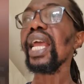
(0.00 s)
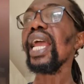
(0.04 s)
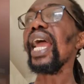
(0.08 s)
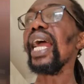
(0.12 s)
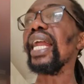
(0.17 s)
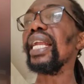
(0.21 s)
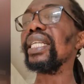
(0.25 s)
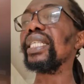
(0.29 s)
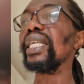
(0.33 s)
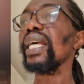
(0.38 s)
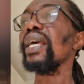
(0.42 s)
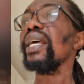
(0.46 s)

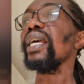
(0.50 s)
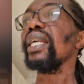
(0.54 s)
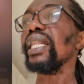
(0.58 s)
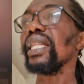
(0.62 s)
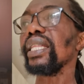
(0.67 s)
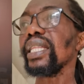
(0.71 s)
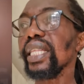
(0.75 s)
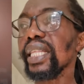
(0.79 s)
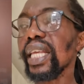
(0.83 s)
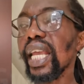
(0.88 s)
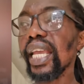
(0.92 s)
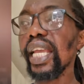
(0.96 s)
And
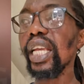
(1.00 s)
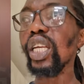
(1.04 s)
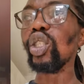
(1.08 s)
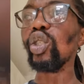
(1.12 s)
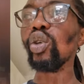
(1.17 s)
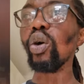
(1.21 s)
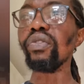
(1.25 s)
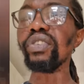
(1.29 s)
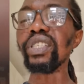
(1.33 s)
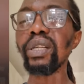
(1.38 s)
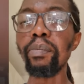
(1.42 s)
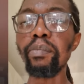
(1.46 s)
the
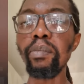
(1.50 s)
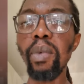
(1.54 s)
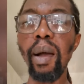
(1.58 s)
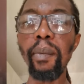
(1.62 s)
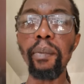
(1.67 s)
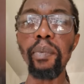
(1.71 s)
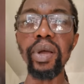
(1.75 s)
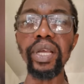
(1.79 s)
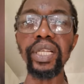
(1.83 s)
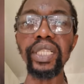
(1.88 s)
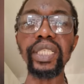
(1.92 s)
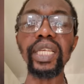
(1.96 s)
issue of
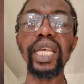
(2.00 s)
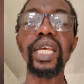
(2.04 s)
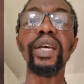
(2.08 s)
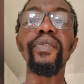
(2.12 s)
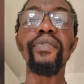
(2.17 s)
Zimbabweans